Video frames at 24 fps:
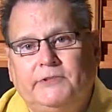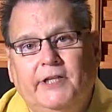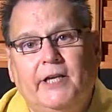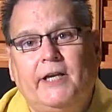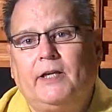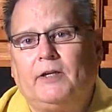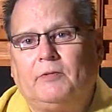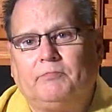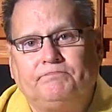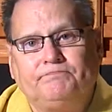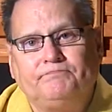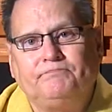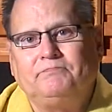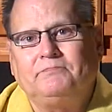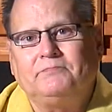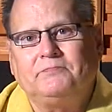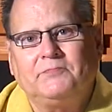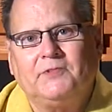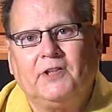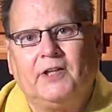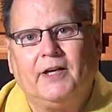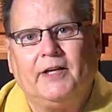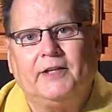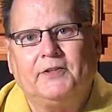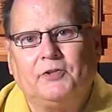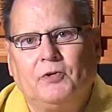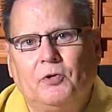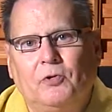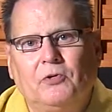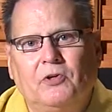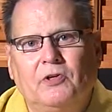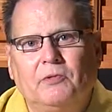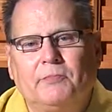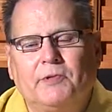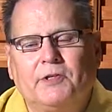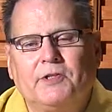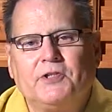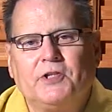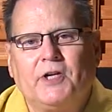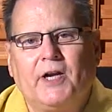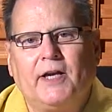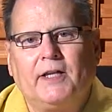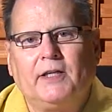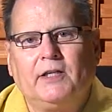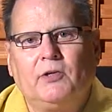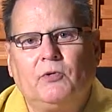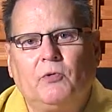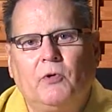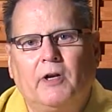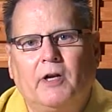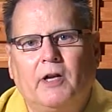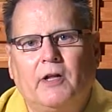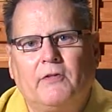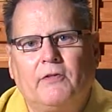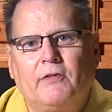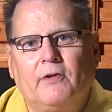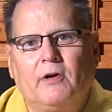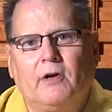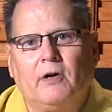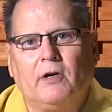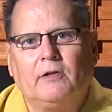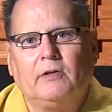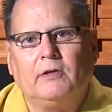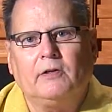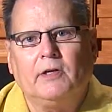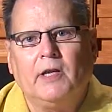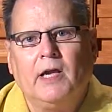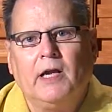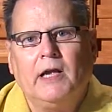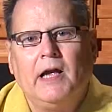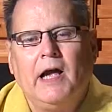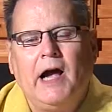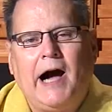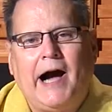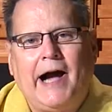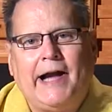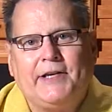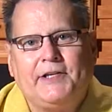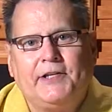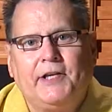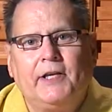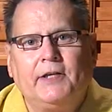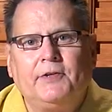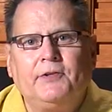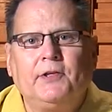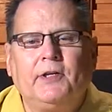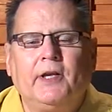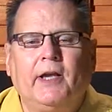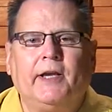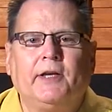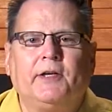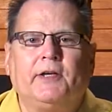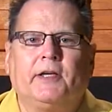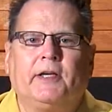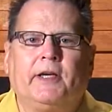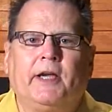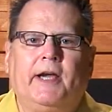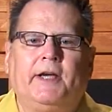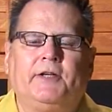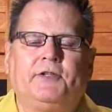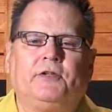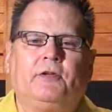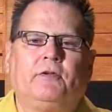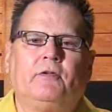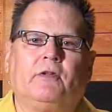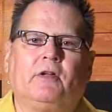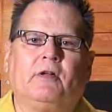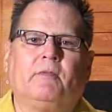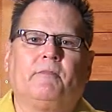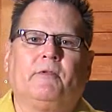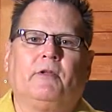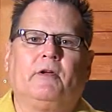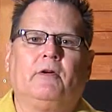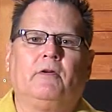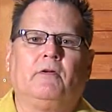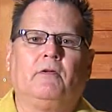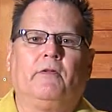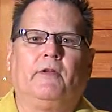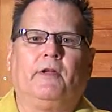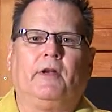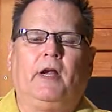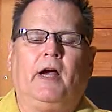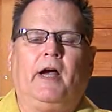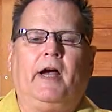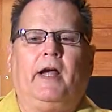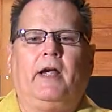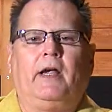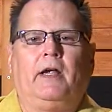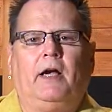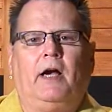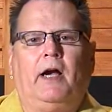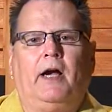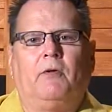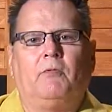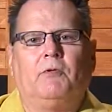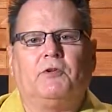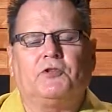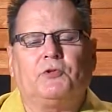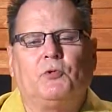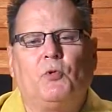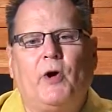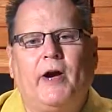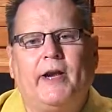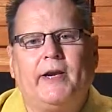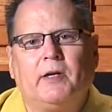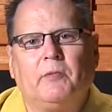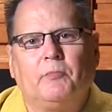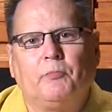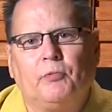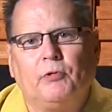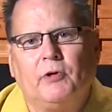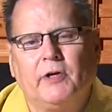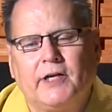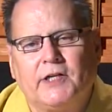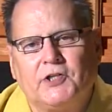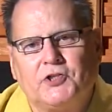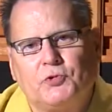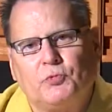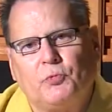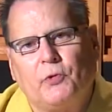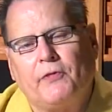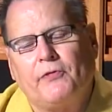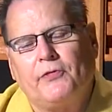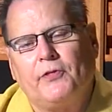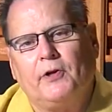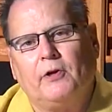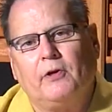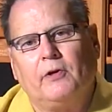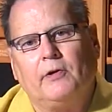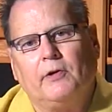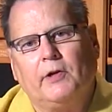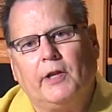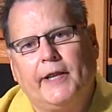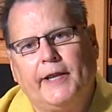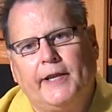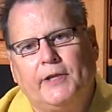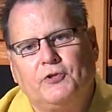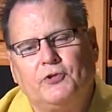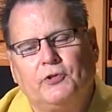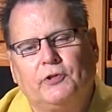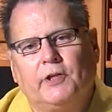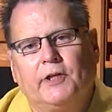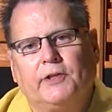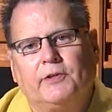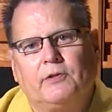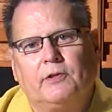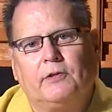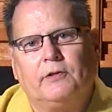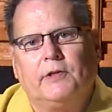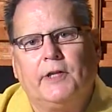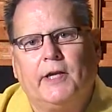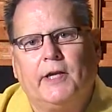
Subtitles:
did. I told them exactly what I thought. I did indicate to them, though, that I was quite impressed with their agent at the